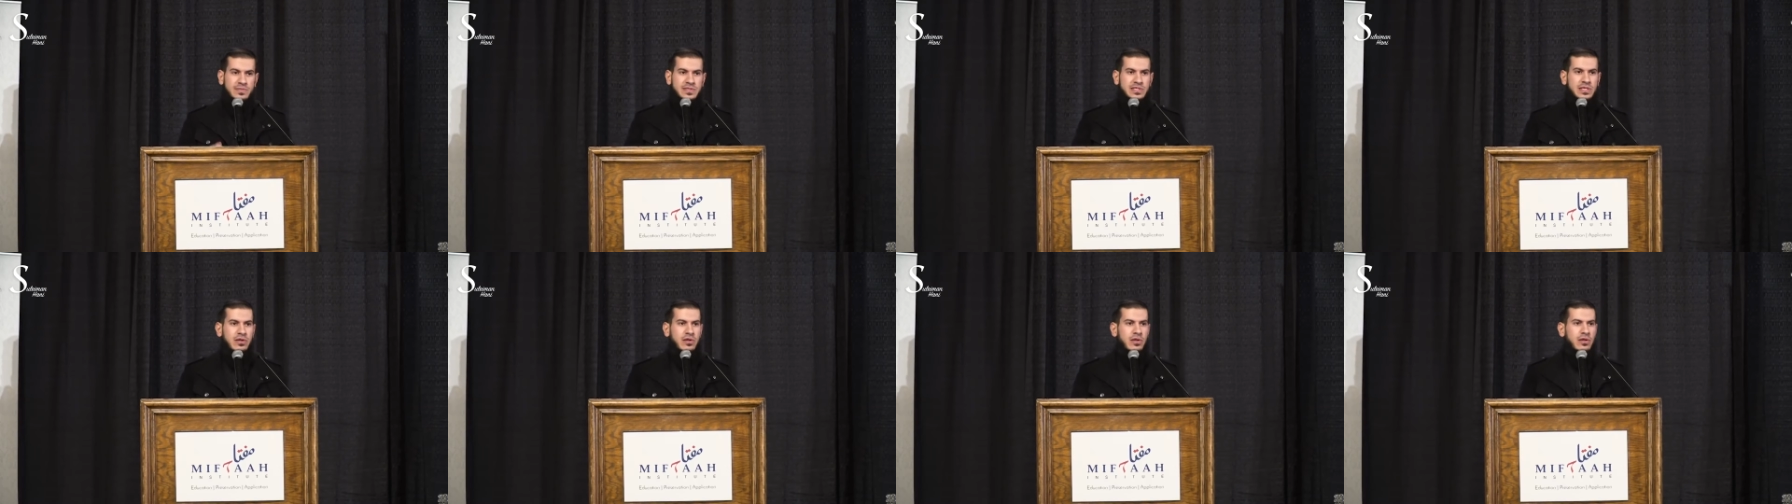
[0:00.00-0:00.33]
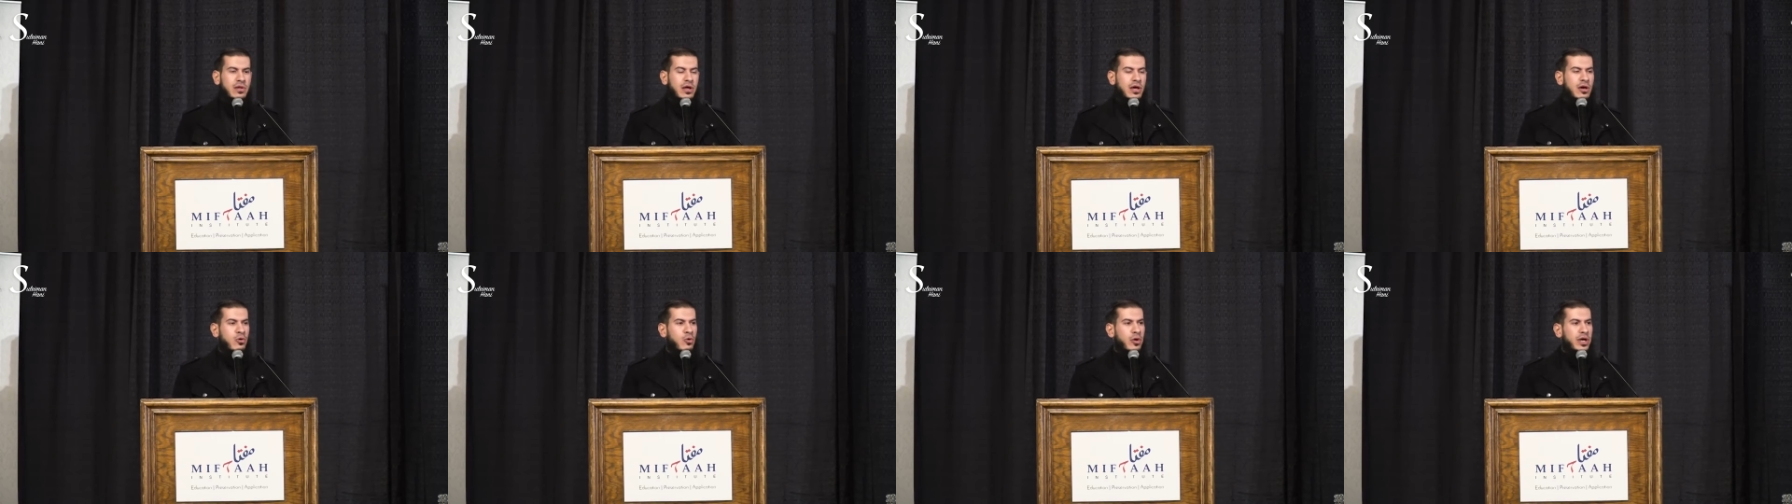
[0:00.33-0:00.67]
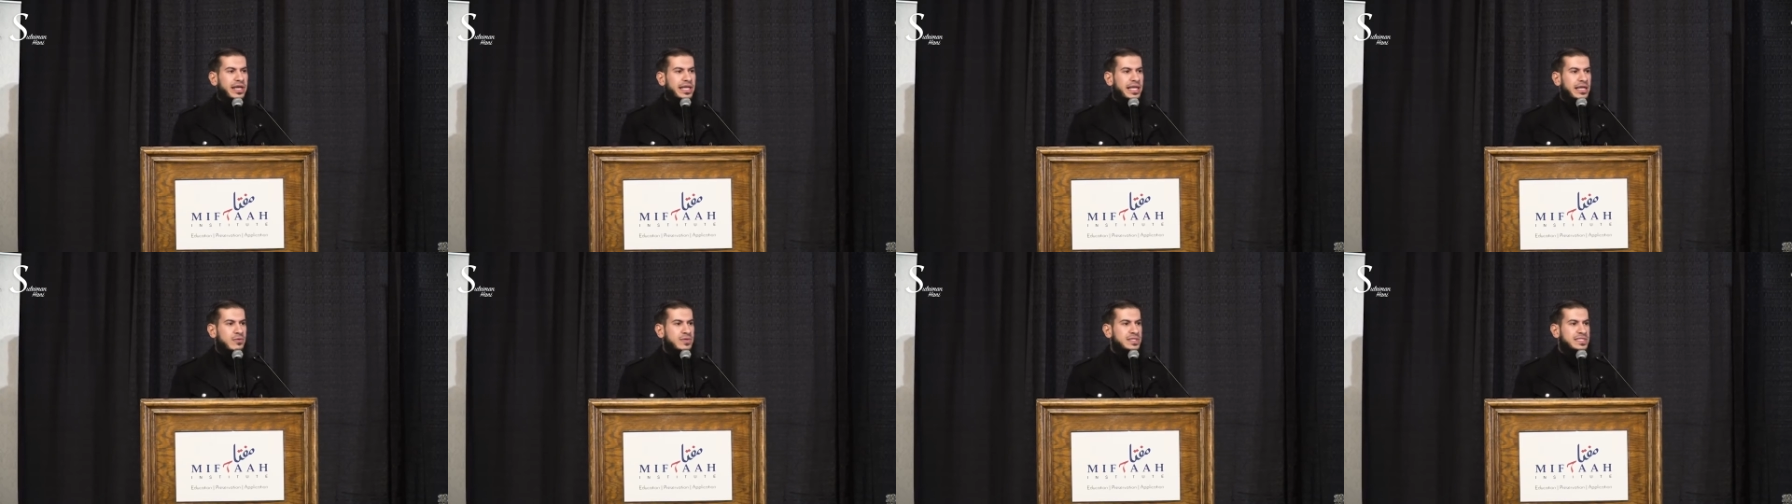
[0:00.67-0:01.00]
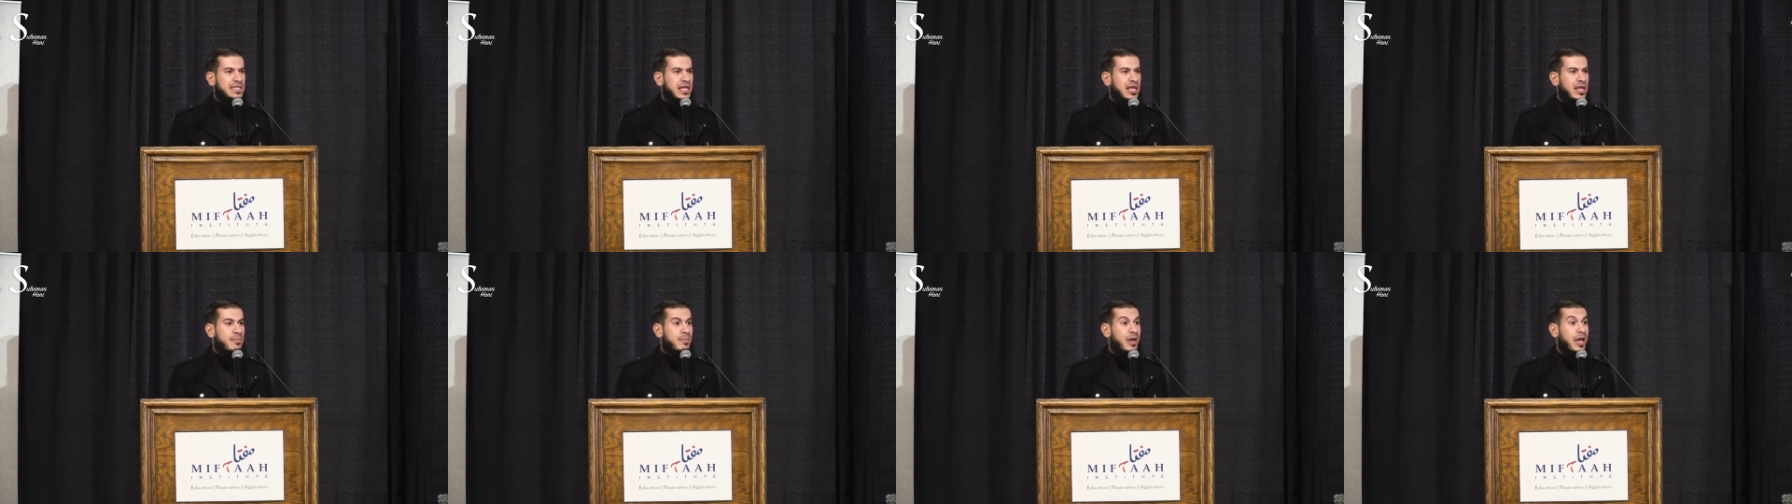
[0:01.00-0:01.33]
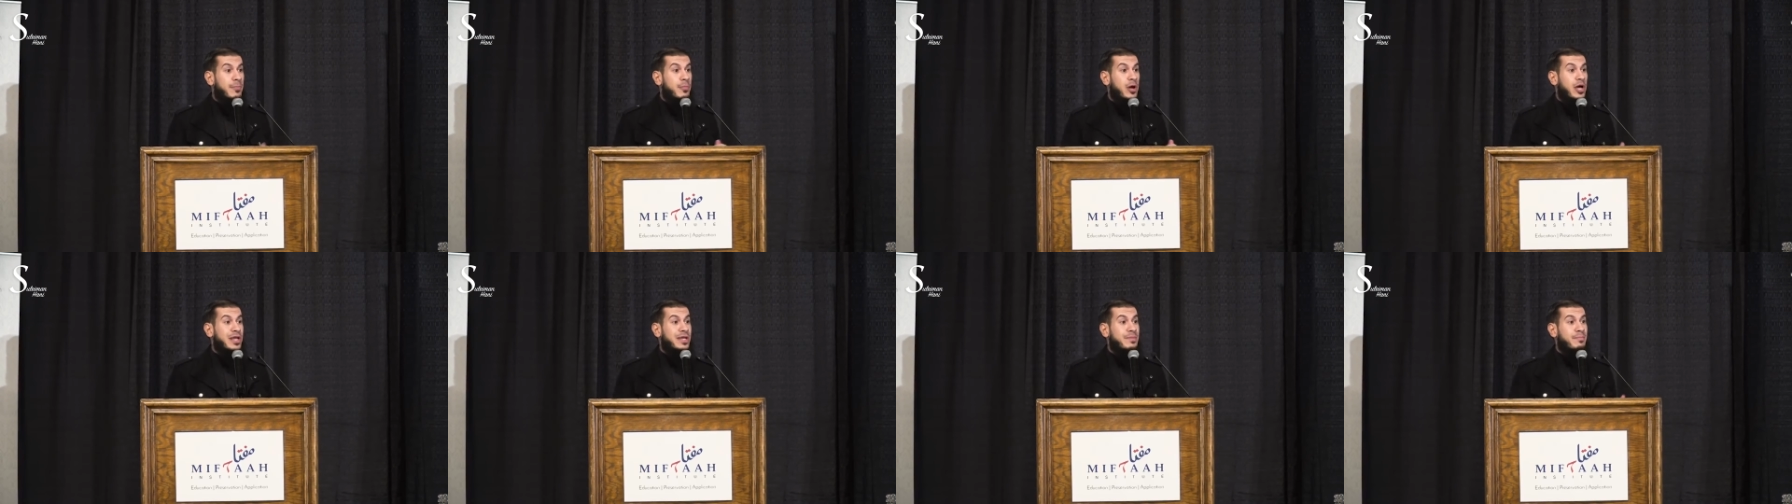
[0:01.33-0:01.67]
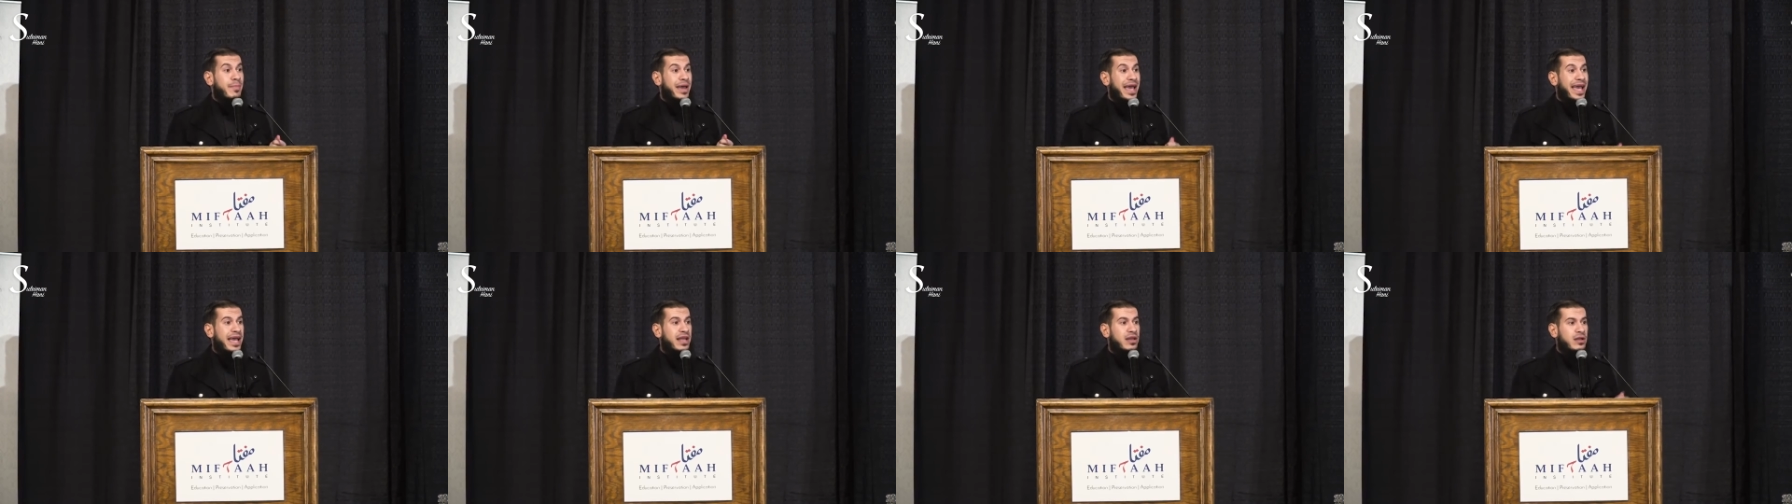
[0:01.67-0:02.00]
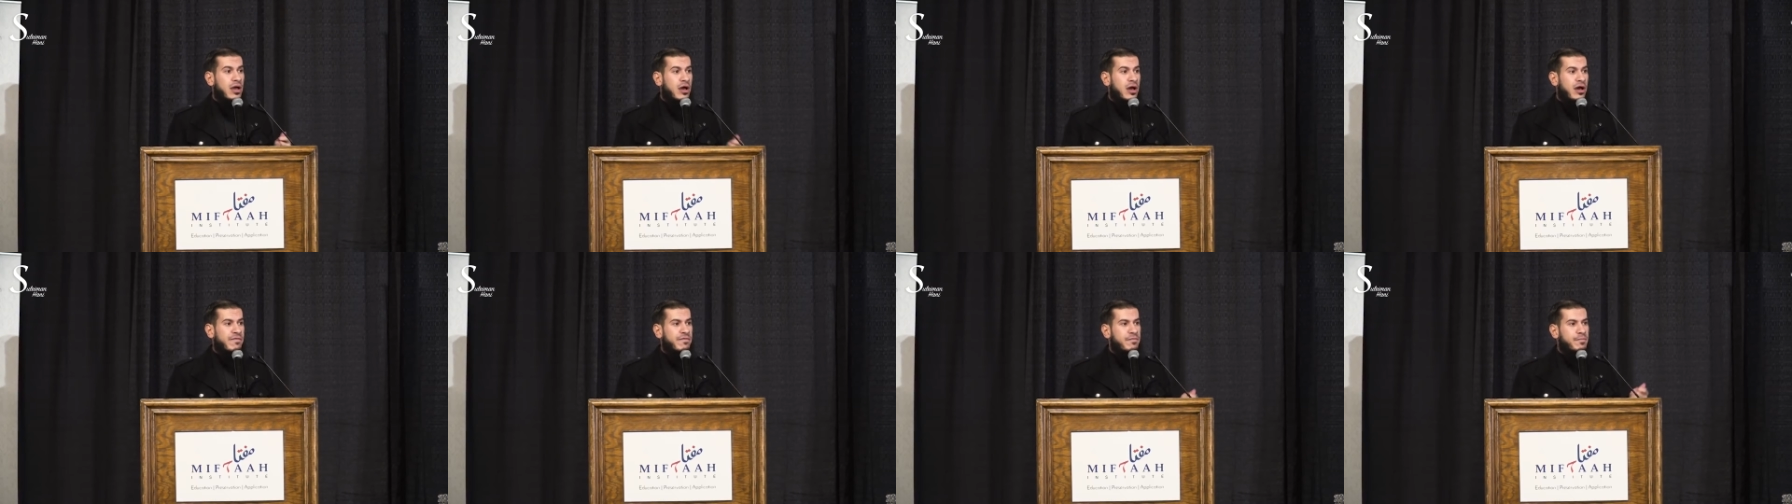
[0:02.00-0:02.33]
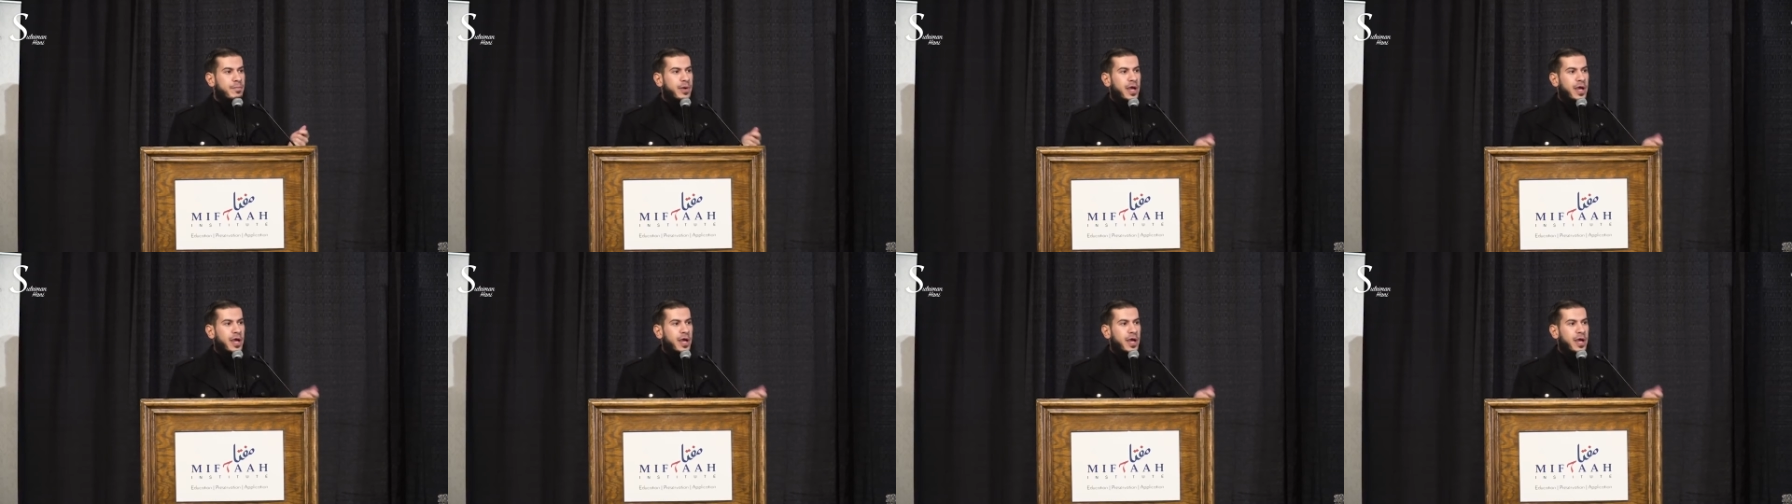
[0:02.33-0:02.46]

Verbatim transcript: sallallahu alaihi wasallam about a man of